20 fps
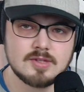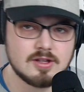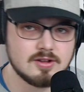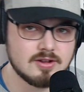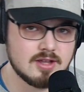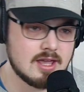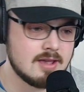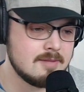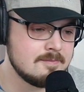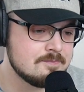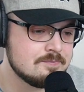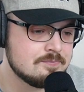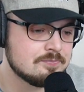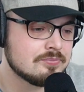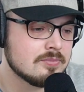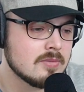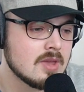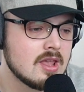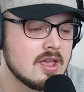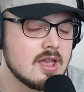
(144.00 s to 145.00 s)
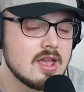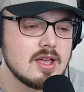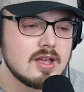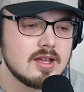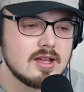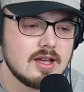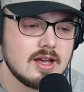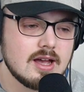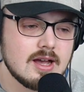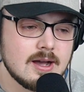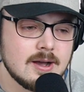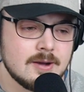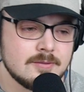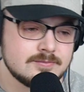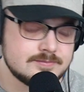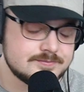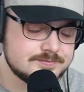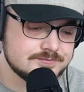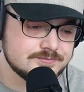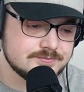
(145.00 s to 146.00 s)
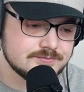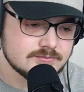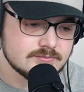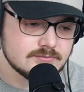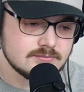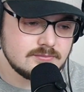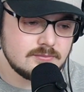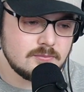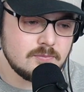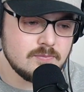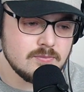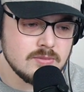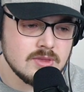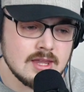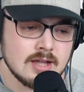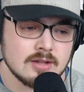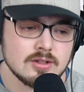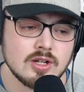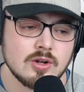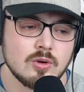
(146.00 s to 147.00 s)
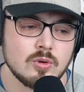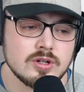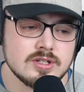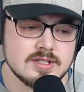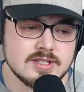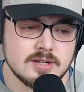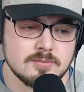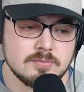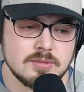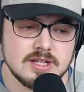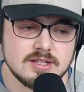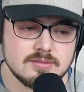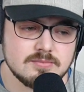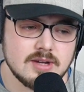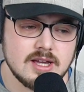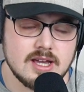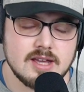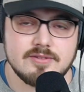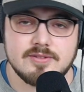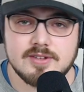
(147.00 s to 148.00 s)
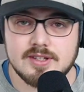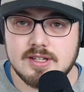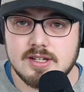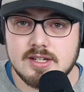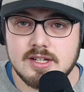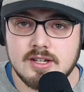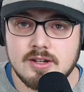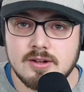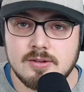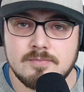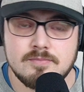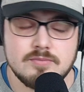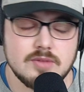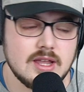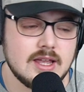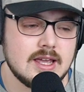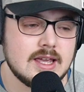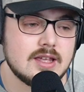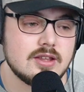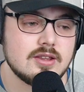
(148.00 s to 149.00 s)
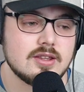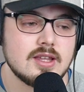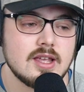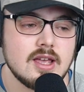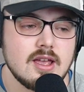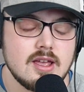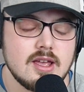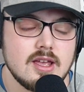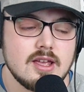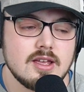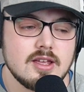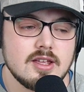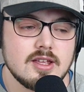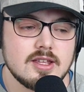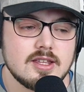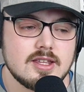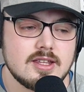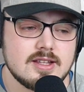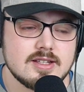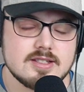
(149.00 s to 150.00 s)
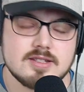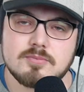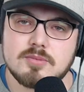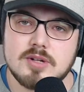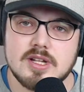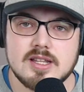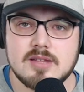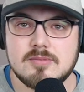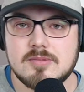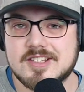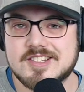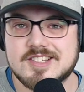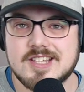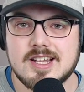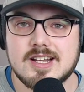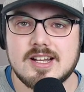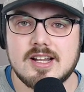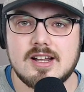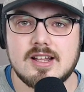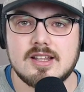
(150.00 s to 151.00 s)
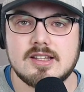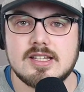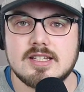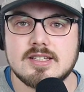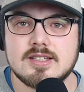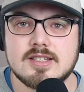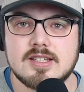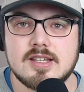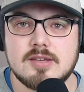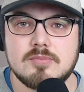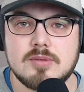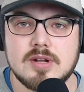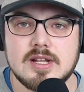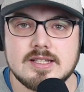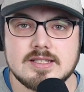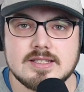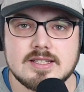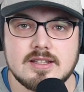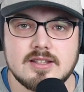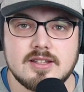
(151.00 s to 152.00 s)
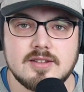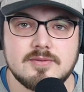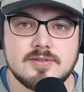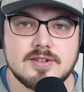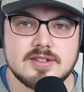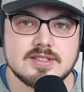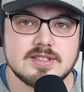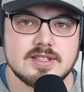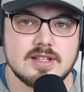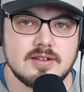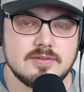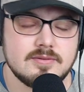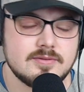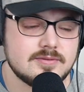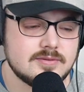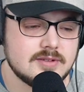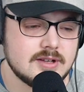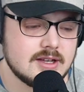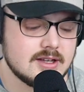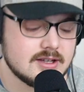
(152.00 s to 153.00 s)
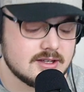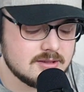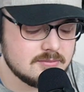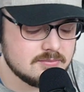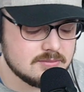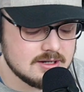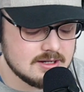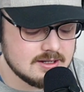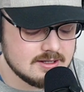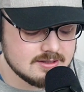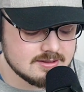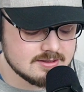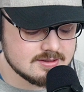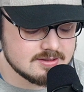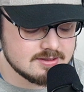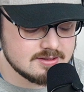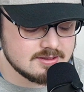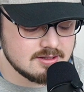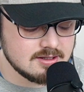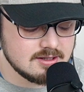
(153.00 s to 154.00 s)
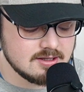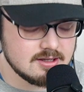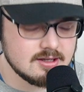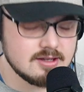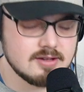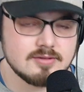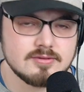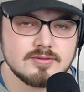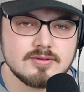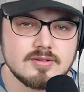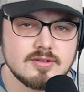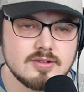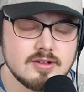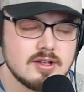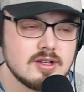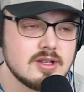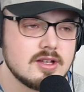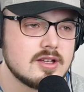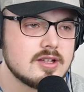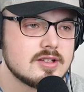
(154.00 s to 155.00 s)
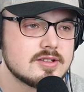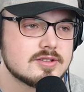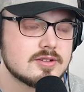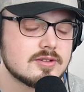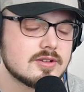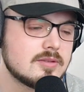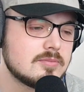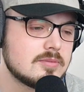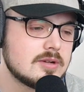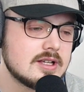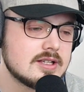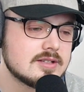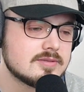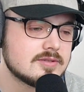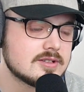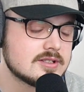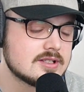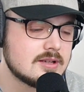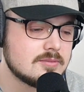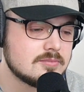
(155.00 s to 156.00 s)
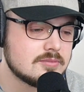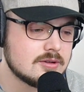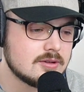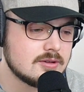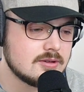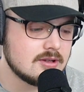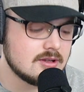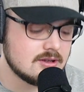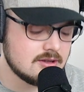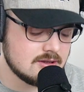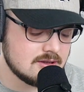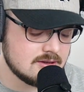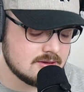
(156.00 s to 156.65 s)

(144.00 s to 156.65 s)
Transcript: okay. Now the chords are played by Federico, and he doesn't play them exactly like this. He plays some different stuff. He plays, for example,